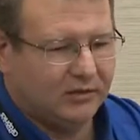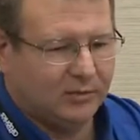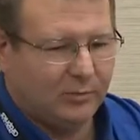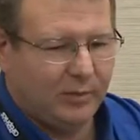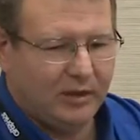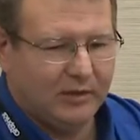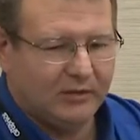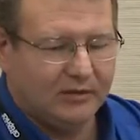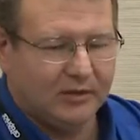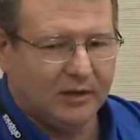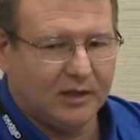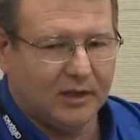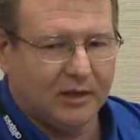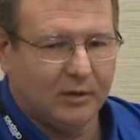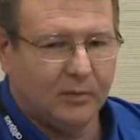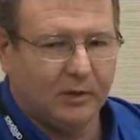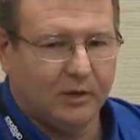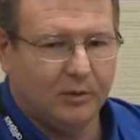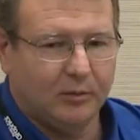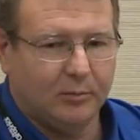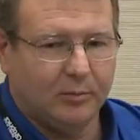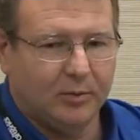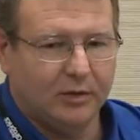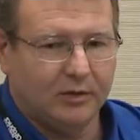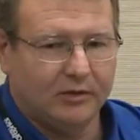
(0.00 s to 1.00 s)
is basically
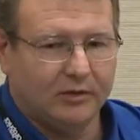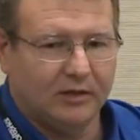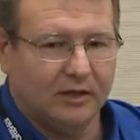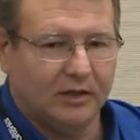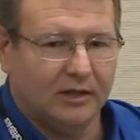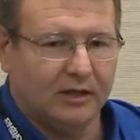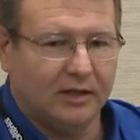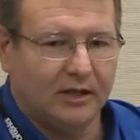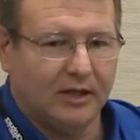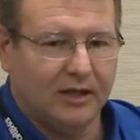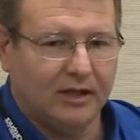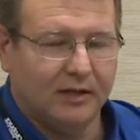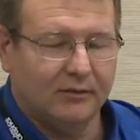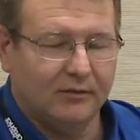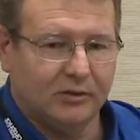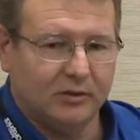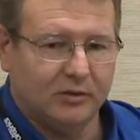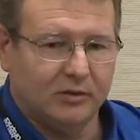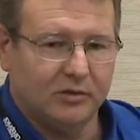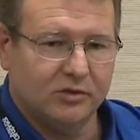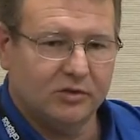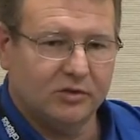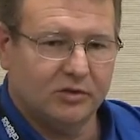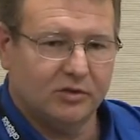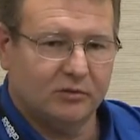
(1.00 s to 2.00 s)
one built on
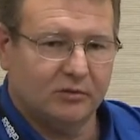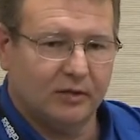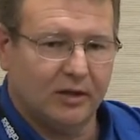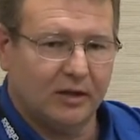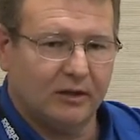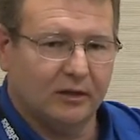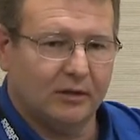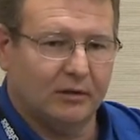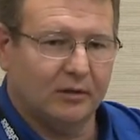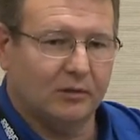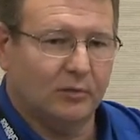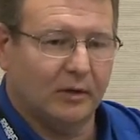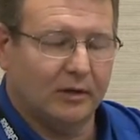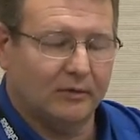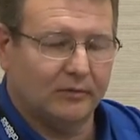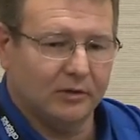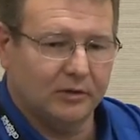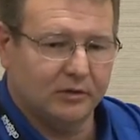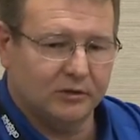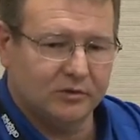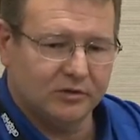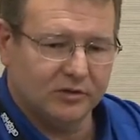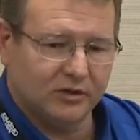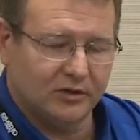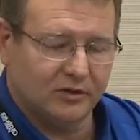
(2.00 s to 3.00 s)
evolution rather than
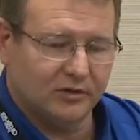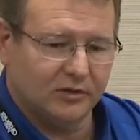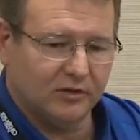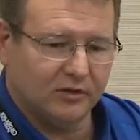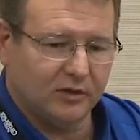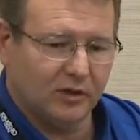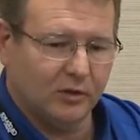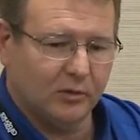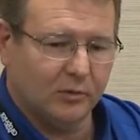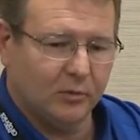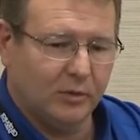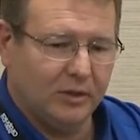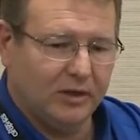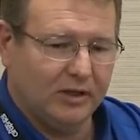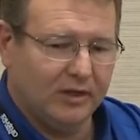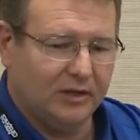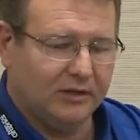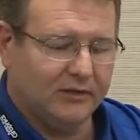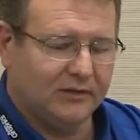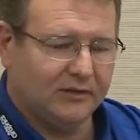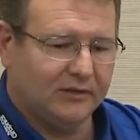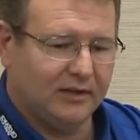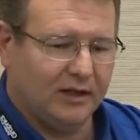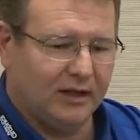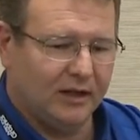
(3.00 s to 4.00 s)
revolution. So we
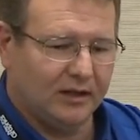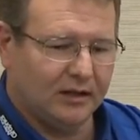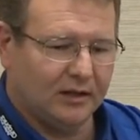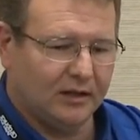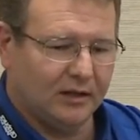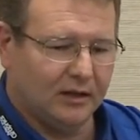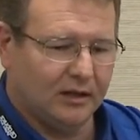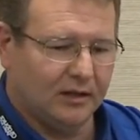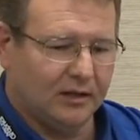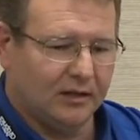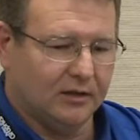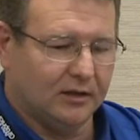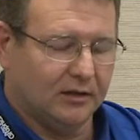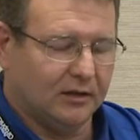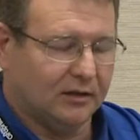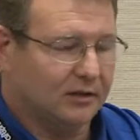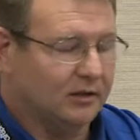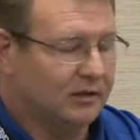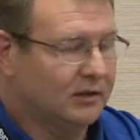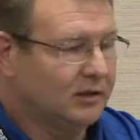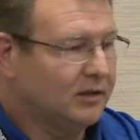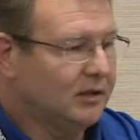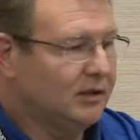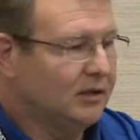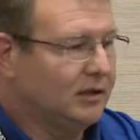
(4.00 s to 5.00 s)
stand on the
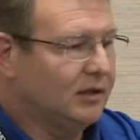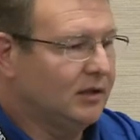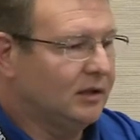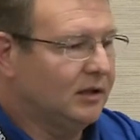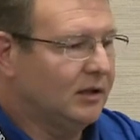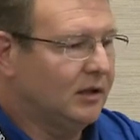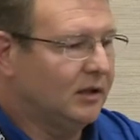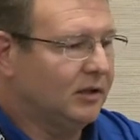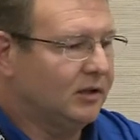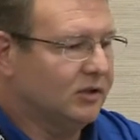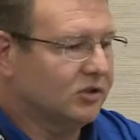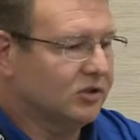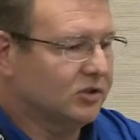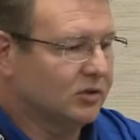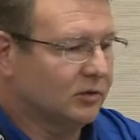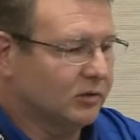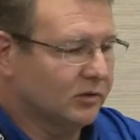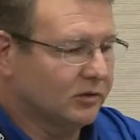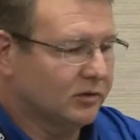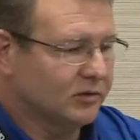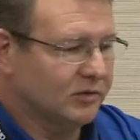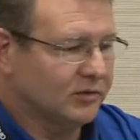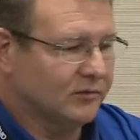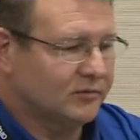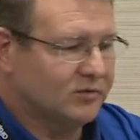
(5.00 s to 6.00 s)

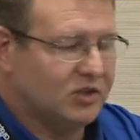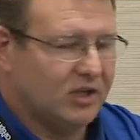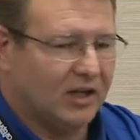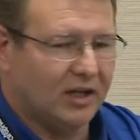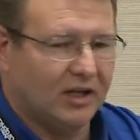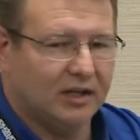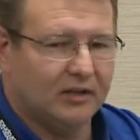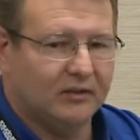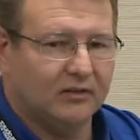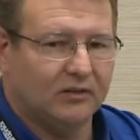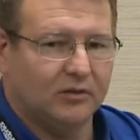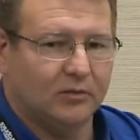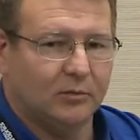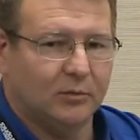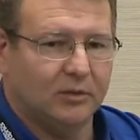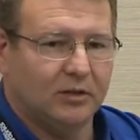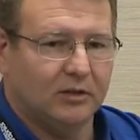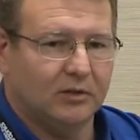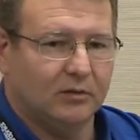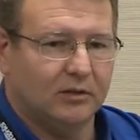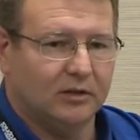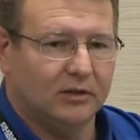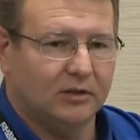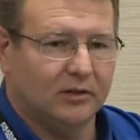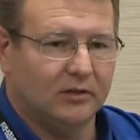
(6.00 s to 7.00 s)
shoulders of giants as we
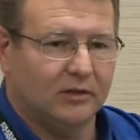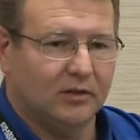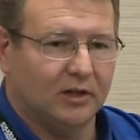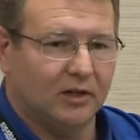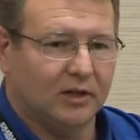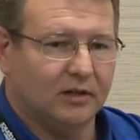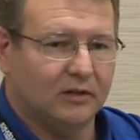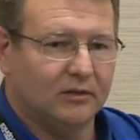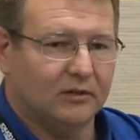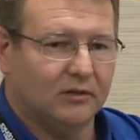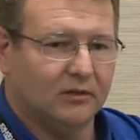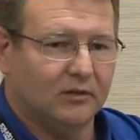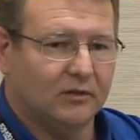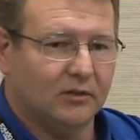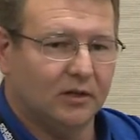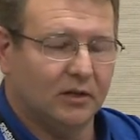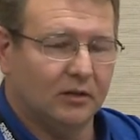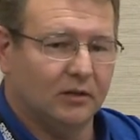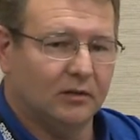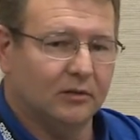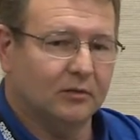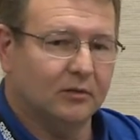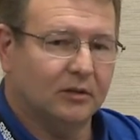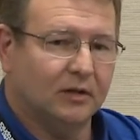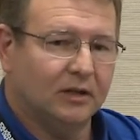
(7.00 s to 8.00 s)
do our designs.
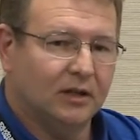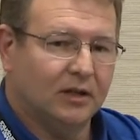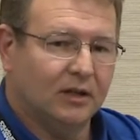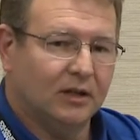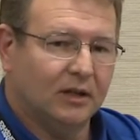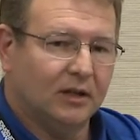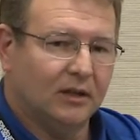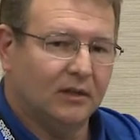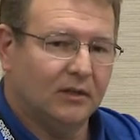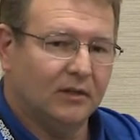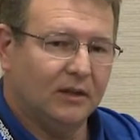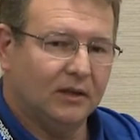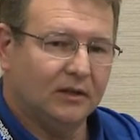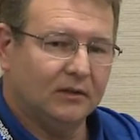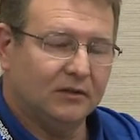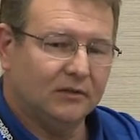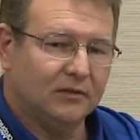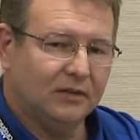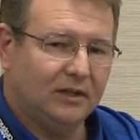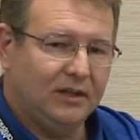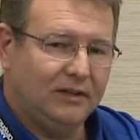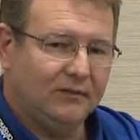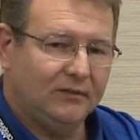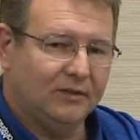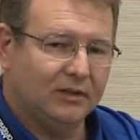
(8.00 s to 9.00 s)
So
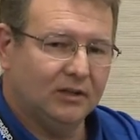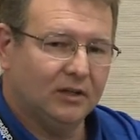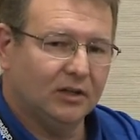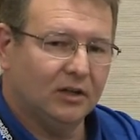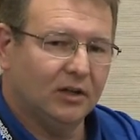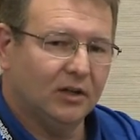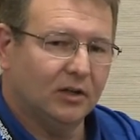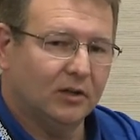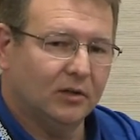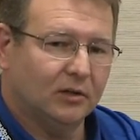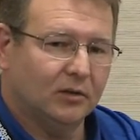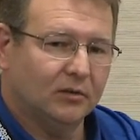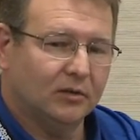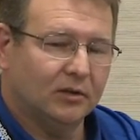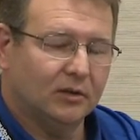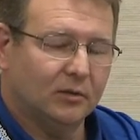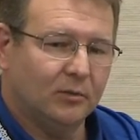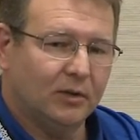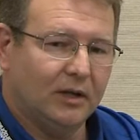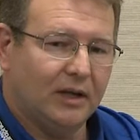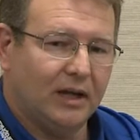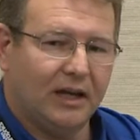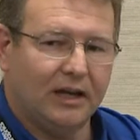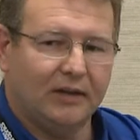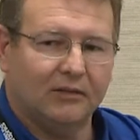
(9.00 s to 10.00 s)
there's even code that
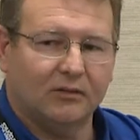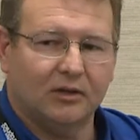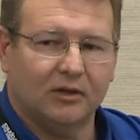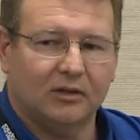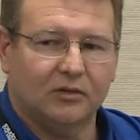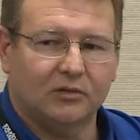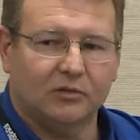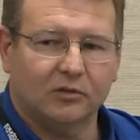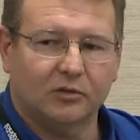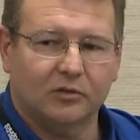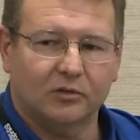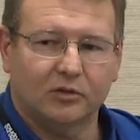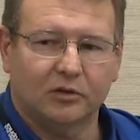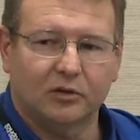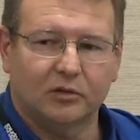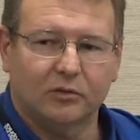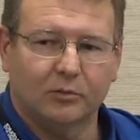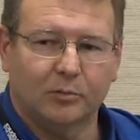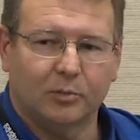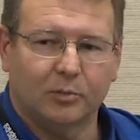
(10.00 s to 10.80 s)
we have in our source code